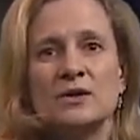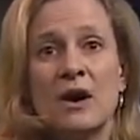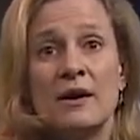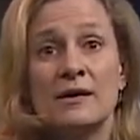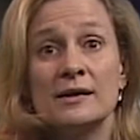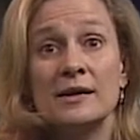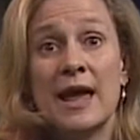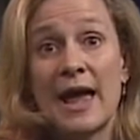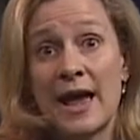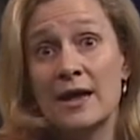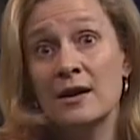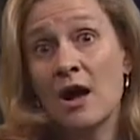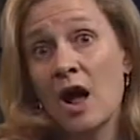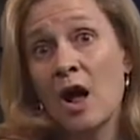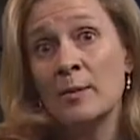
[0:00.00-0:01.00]
are an ad
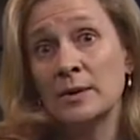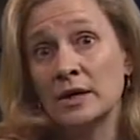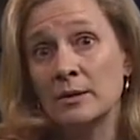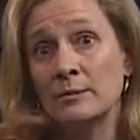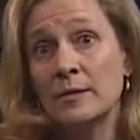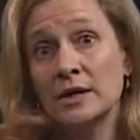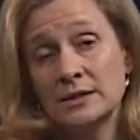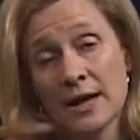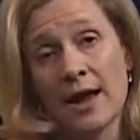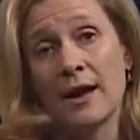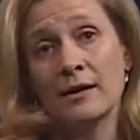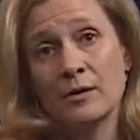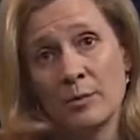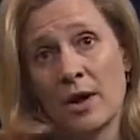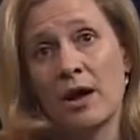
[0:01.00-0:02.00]
hominem
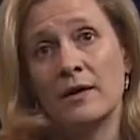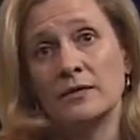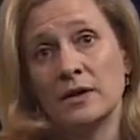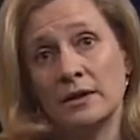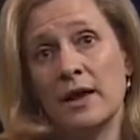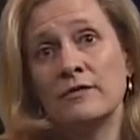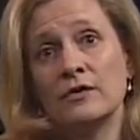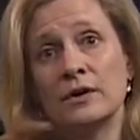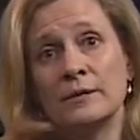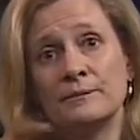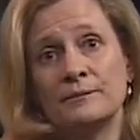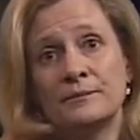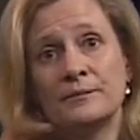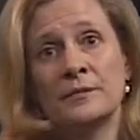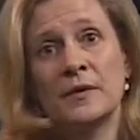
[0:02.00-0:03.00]
attack upon the lover.
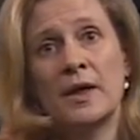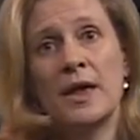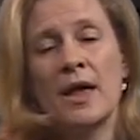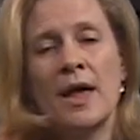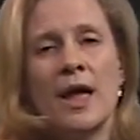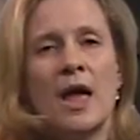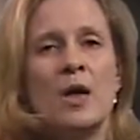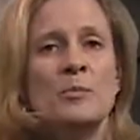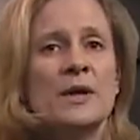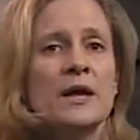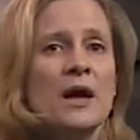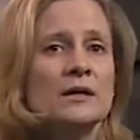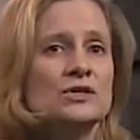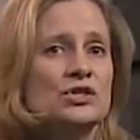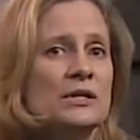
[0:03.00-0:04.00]
And
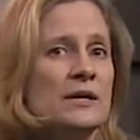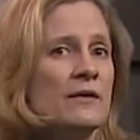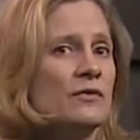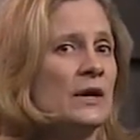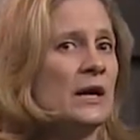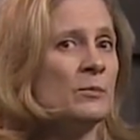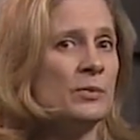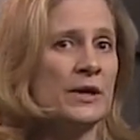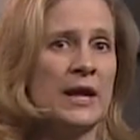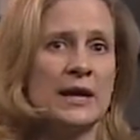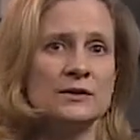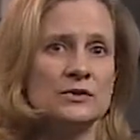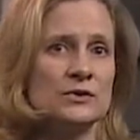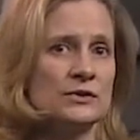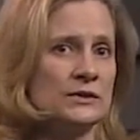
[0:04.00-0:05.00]
because she never
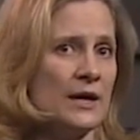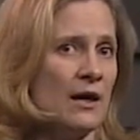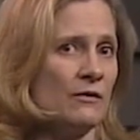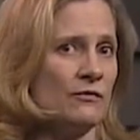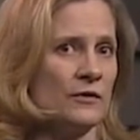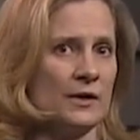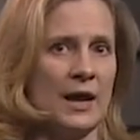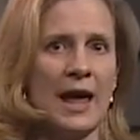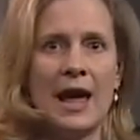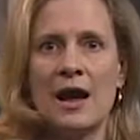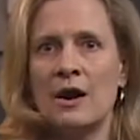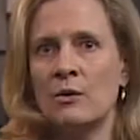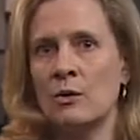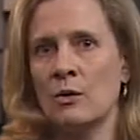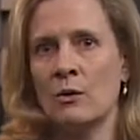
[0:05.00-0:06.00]
implicates herself in
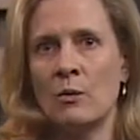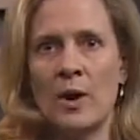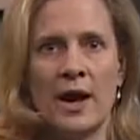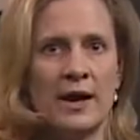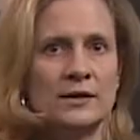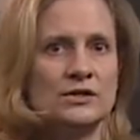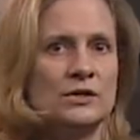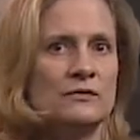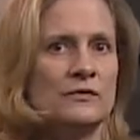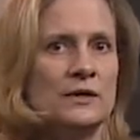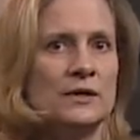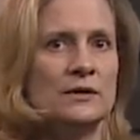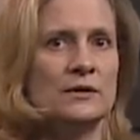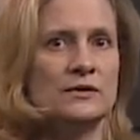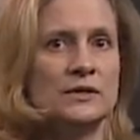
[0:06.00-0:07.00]
how or why she
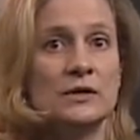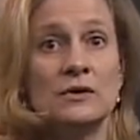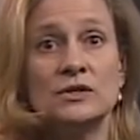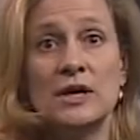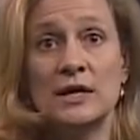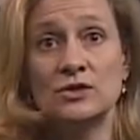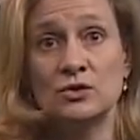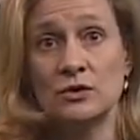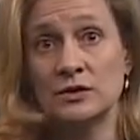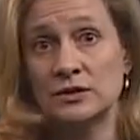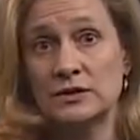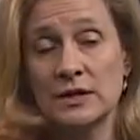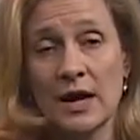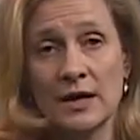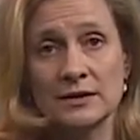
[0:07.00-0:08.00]
feels irritation or
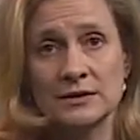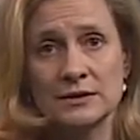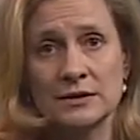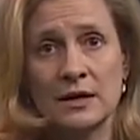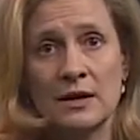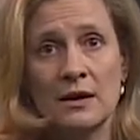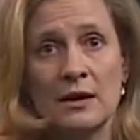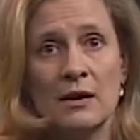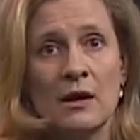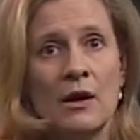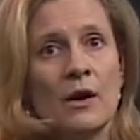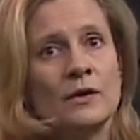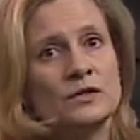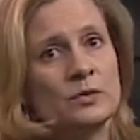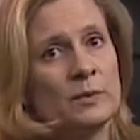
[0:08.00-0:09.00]
disgust,
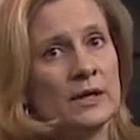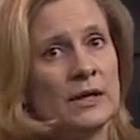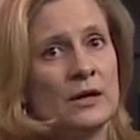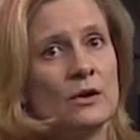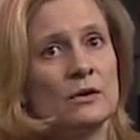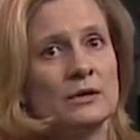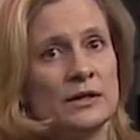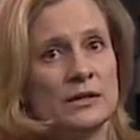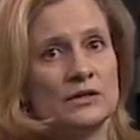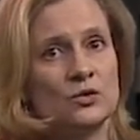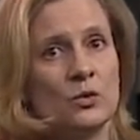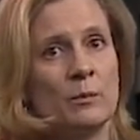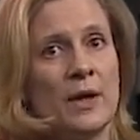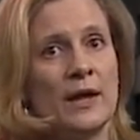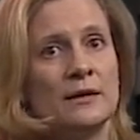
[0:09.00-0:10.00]
ultimately her list
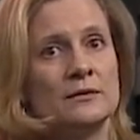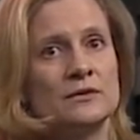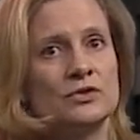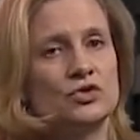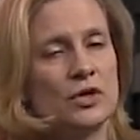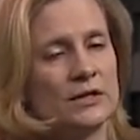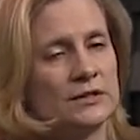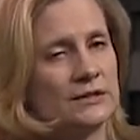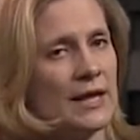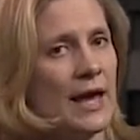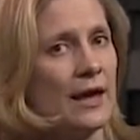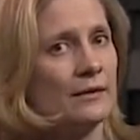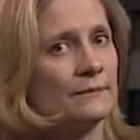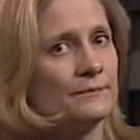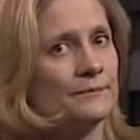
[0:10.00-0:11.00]
remains just that,